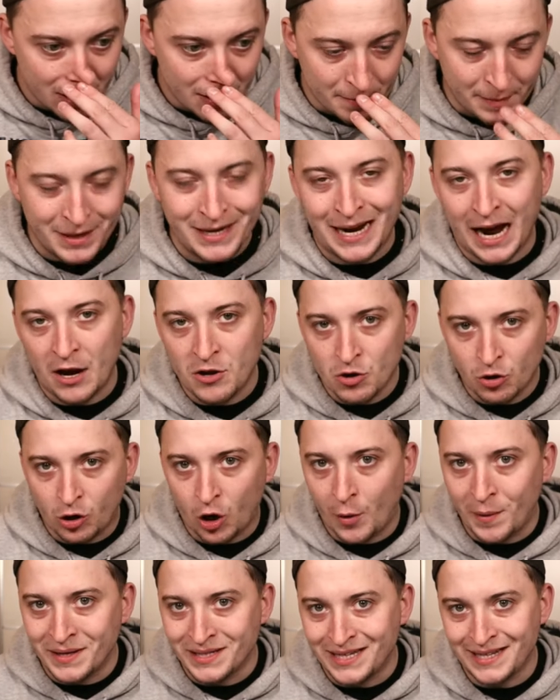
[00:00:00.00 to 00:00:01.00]
But now you're
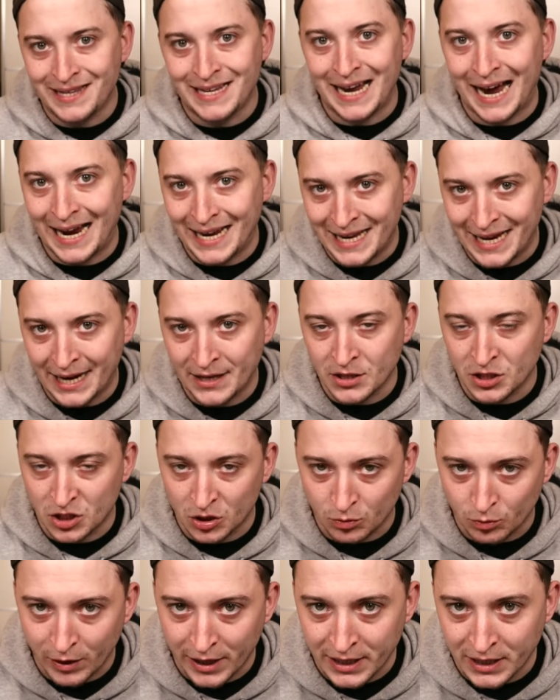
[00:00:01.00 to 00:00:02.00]
going to the Allianz
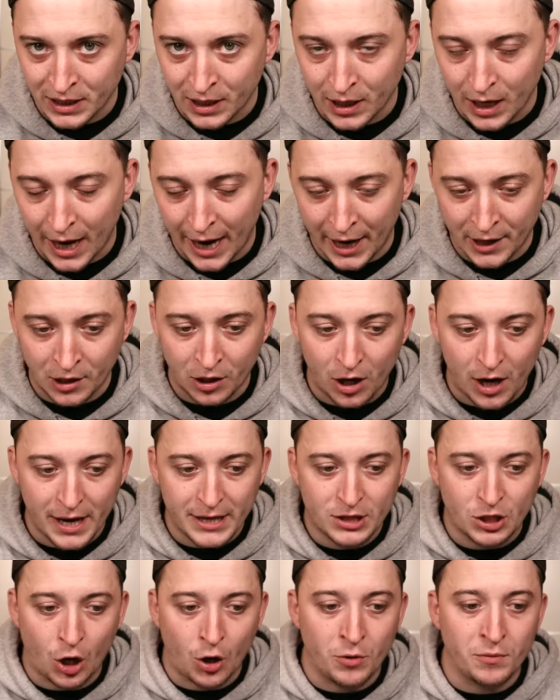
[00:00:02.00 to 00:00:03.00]
Arena, and I
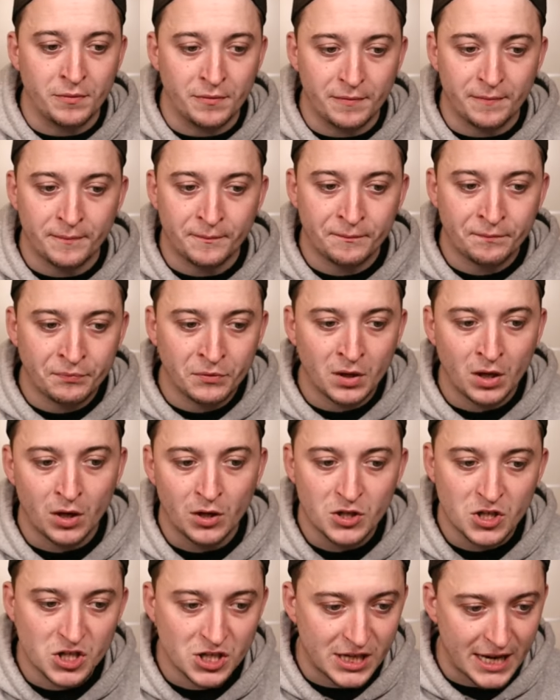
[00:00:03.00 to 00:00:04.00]
don't
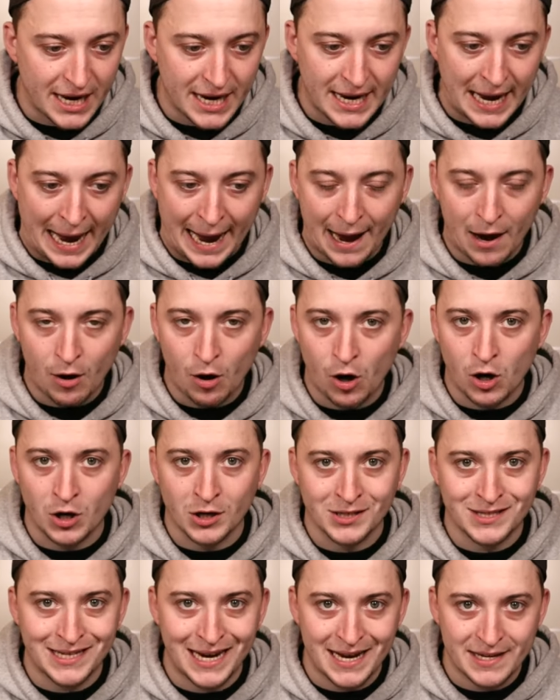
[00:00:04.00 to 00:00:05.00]
see how
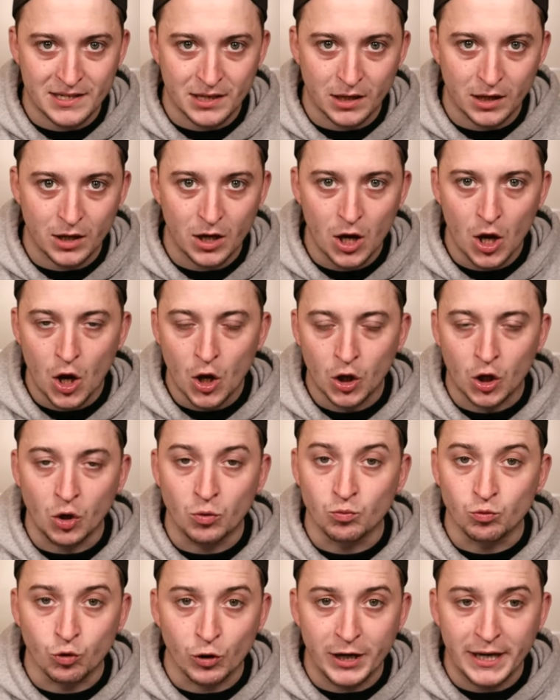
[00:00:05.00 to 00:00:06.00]
Arteta
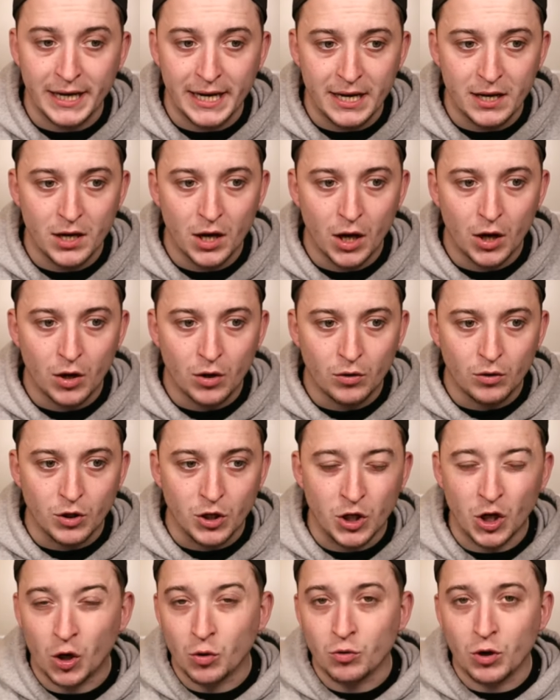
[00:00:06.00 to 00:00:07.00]
can really,
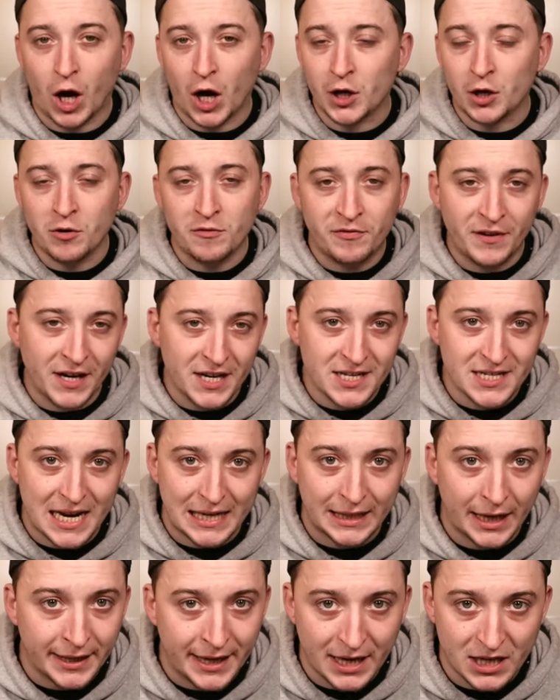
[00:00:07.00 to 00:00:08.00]
you know, I don't think
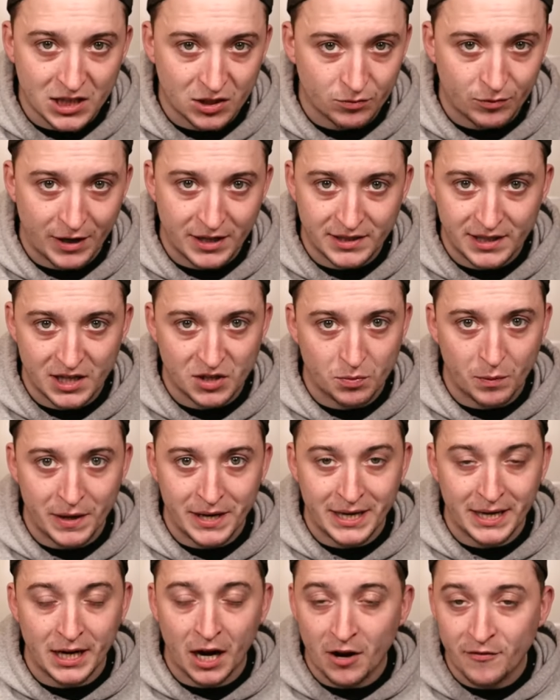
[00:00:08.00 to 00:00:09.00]
Saka gets a rest this
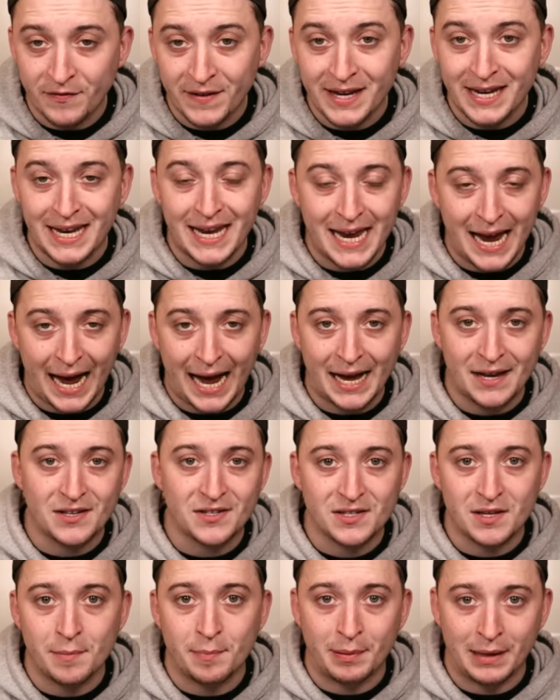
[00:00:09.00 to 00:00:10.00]
weekend. I think he has
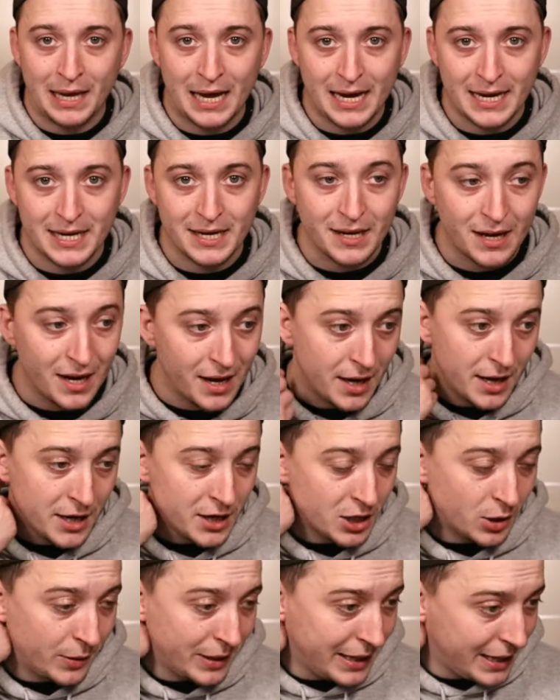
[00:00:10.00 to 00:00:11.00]
to play.
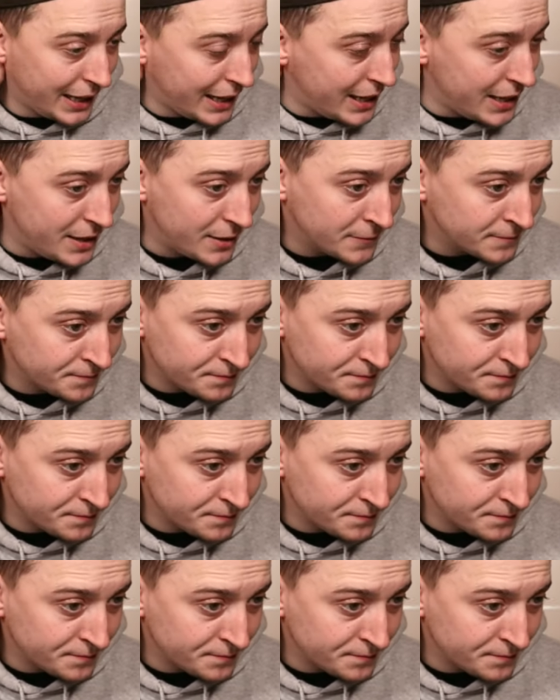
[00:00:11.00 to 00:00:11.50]
You know, he